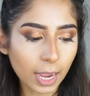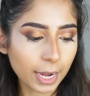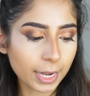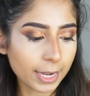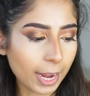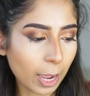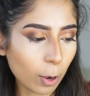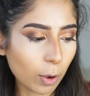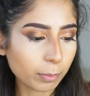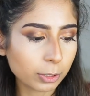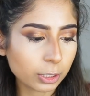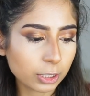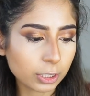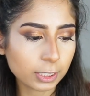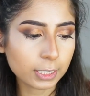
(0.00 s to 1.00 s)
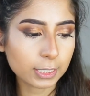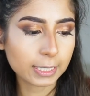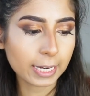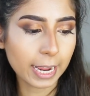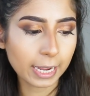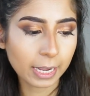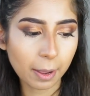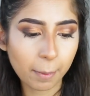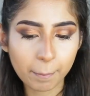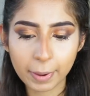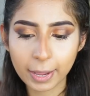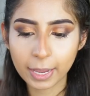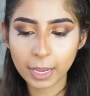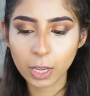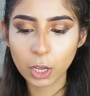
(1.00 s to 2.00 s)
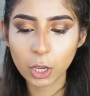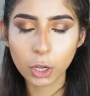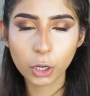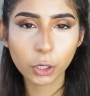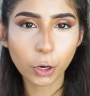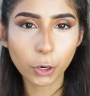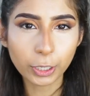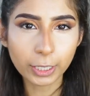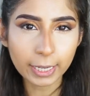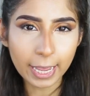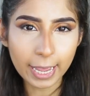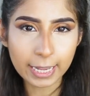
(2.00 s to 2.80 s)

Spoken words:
And now I'm just gonna take my Coty